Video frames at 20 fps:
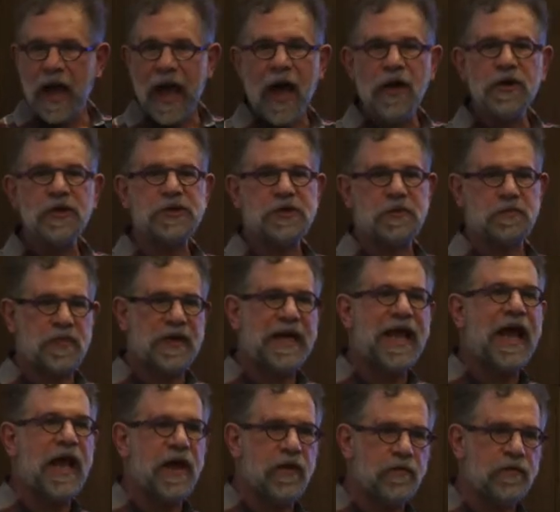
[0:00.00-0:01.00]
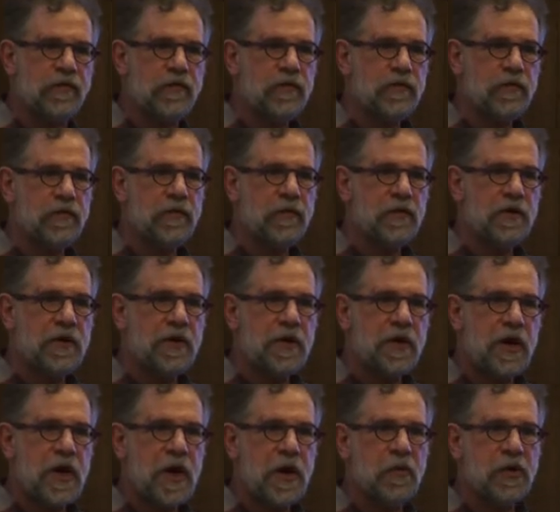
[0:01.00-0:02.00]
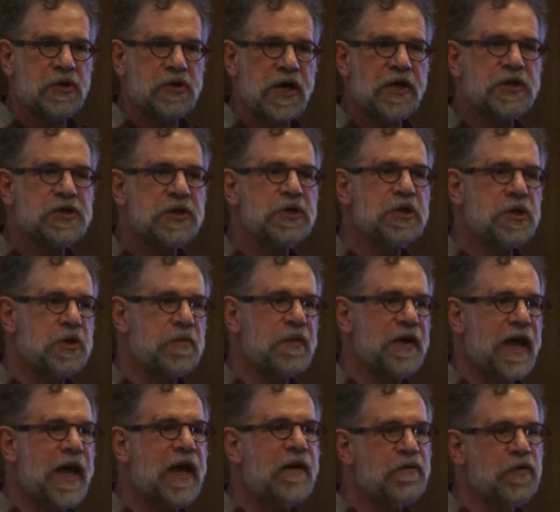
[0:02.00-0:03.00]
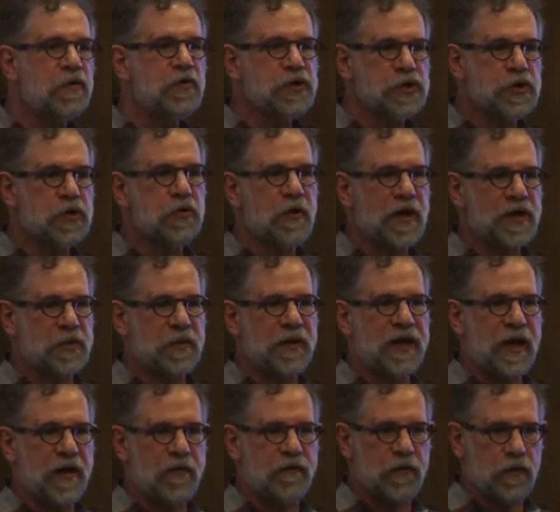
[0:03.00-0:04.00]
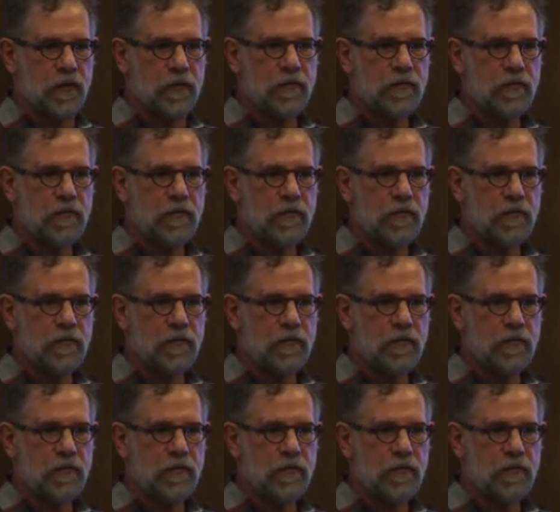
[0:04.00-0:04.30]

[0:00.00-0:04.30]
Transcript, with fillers: How does it behave? And we're testing that the behavior is correct behavior.